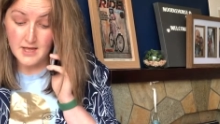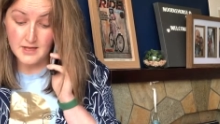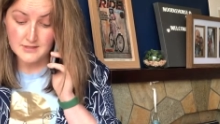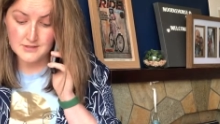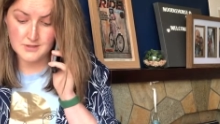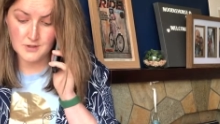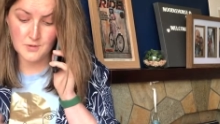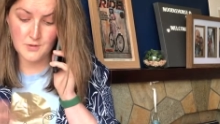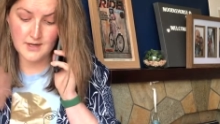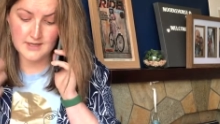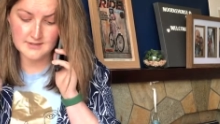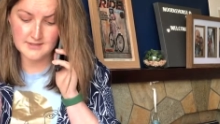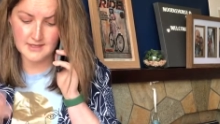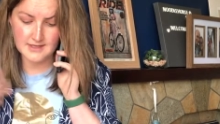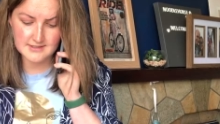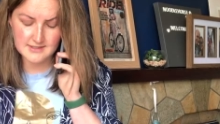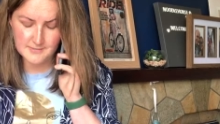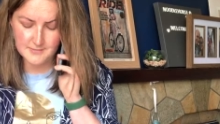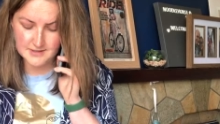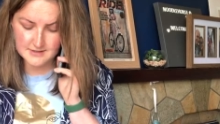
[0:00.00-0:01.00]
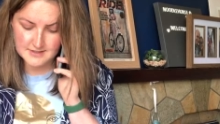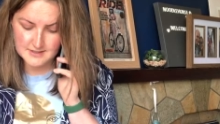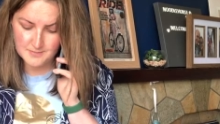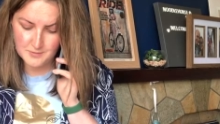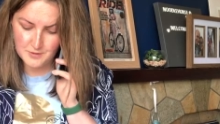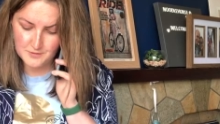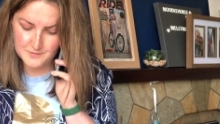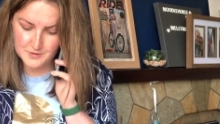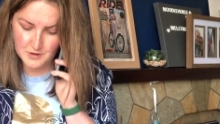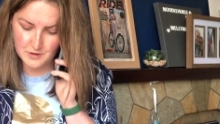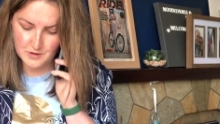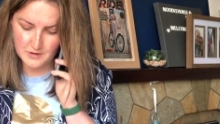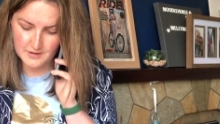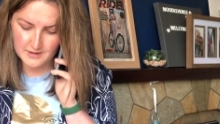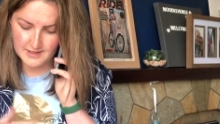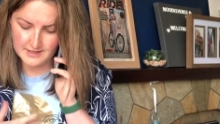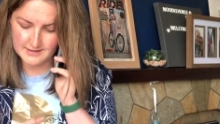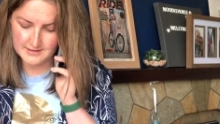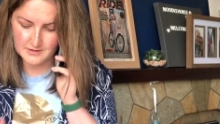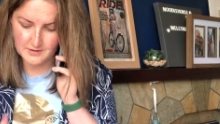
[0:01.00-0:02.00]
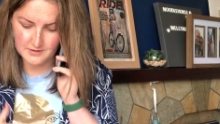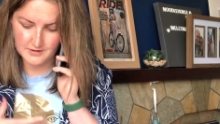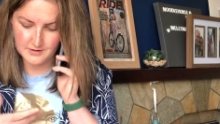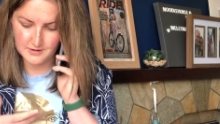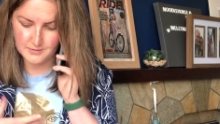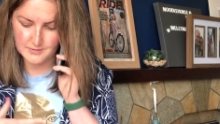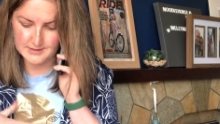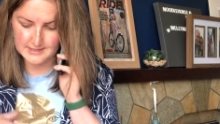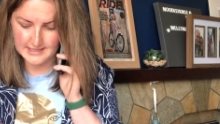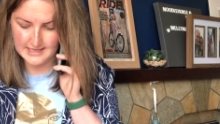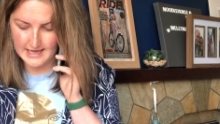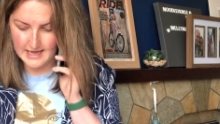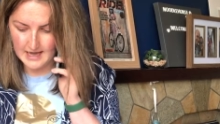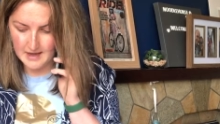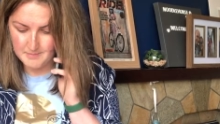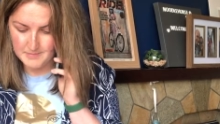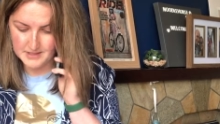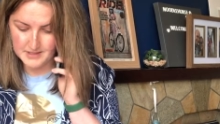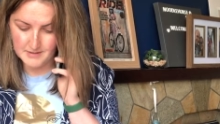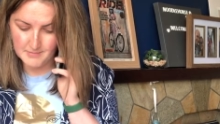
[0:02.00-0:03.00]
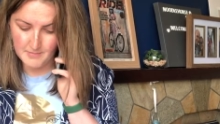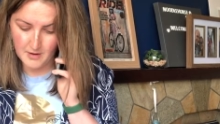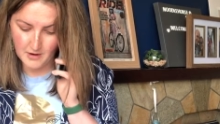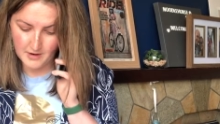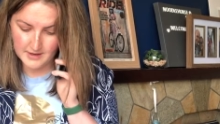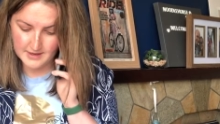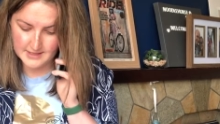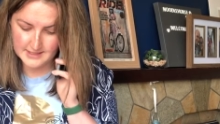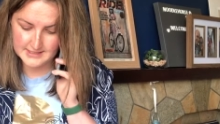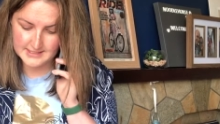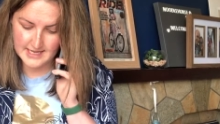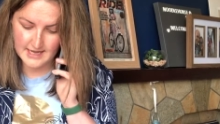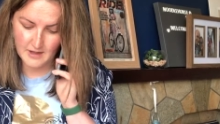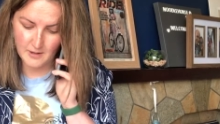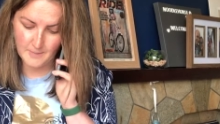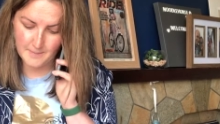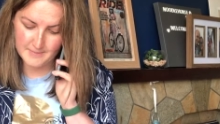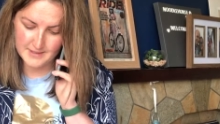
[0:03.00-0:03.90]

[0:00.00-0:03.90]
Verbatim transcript: So, as, as the months moved on, I saw that there was a gap in the market to help